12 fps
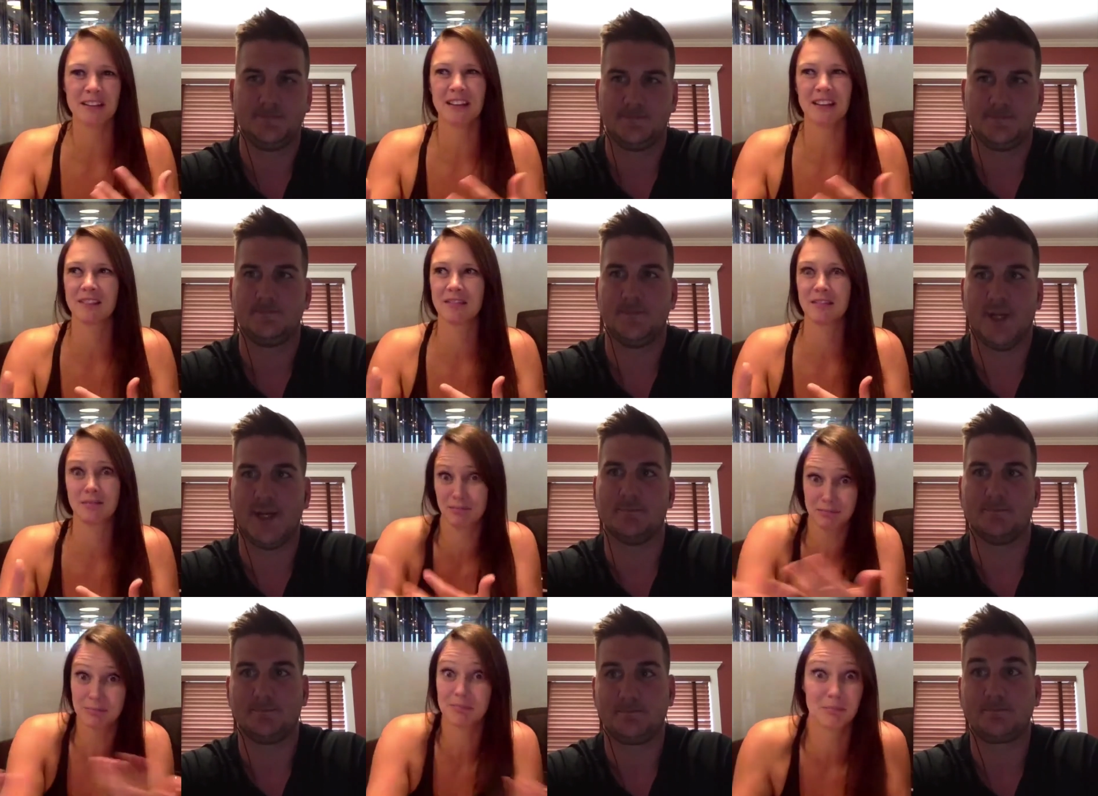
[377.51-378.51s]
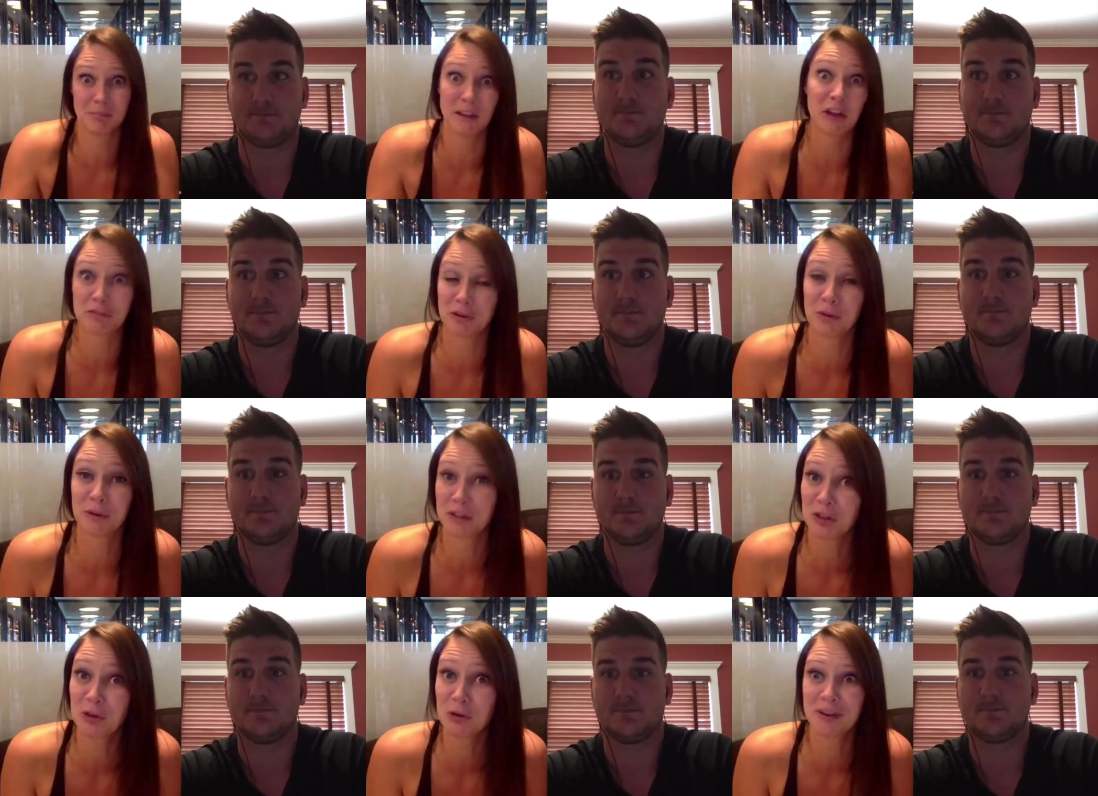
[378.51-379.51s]
Speaker 1: Like, yeah, interviewing
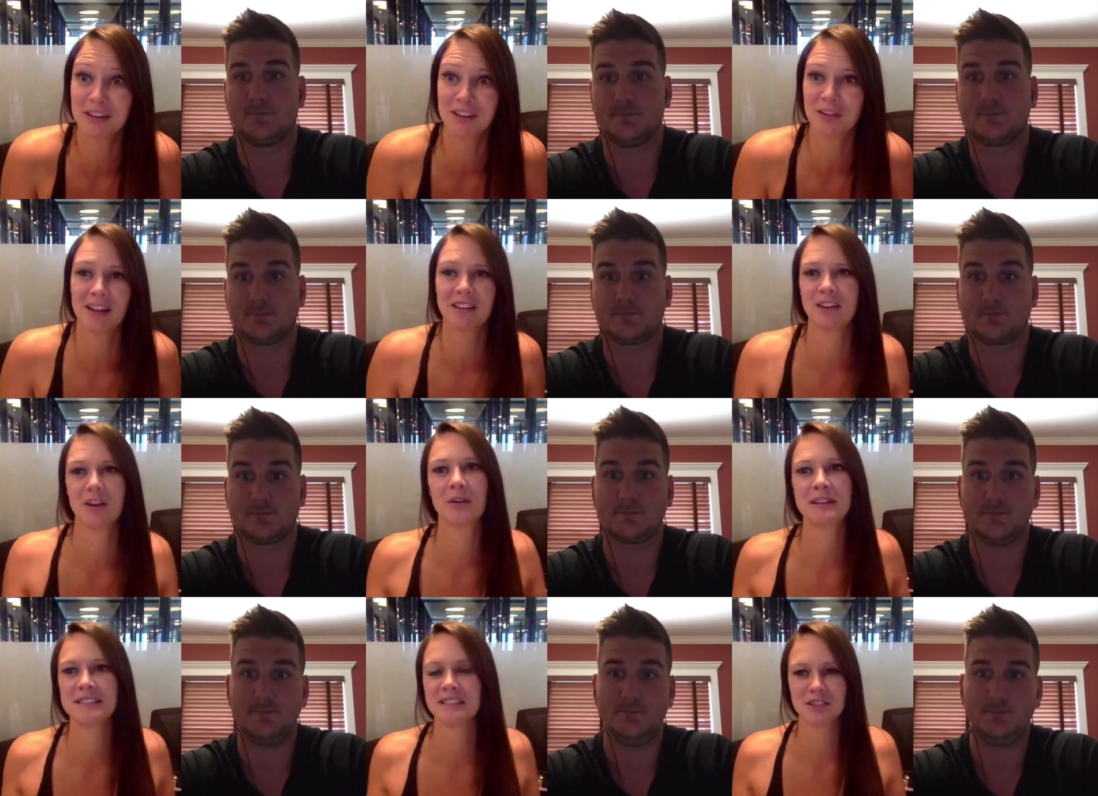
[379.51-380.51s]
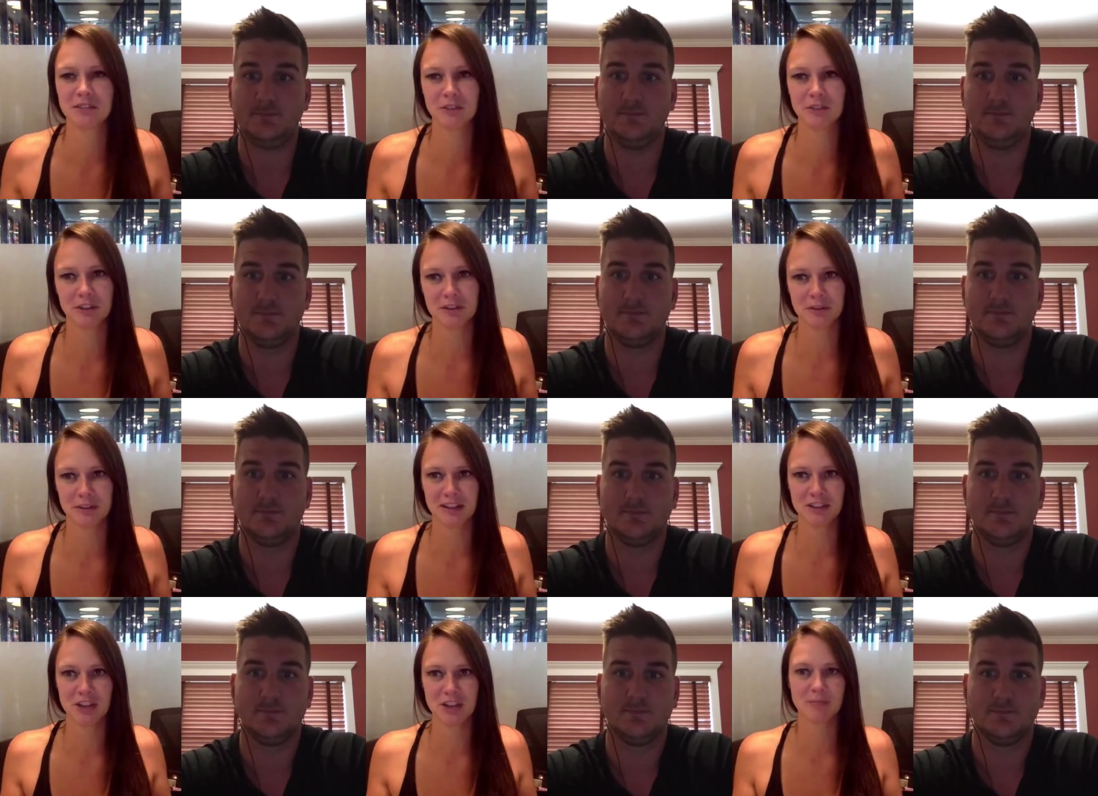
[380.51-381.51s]
you, and you had no intention of really doing that
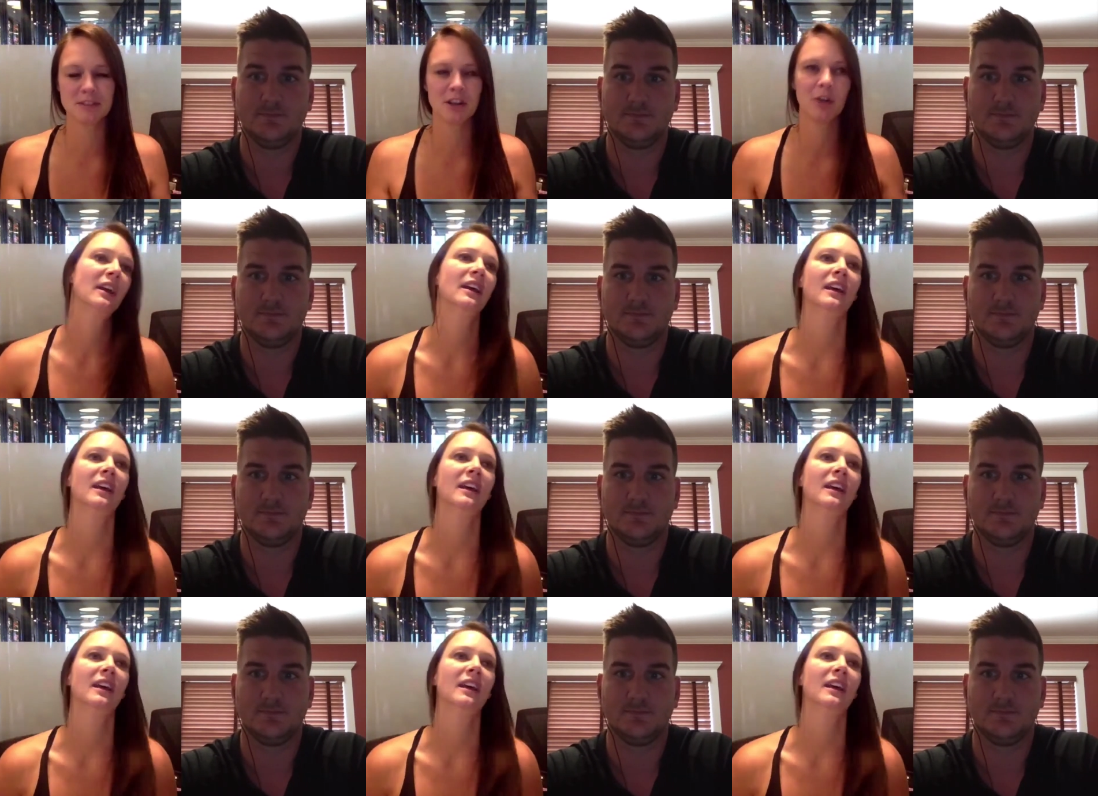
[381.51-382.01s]
job. So,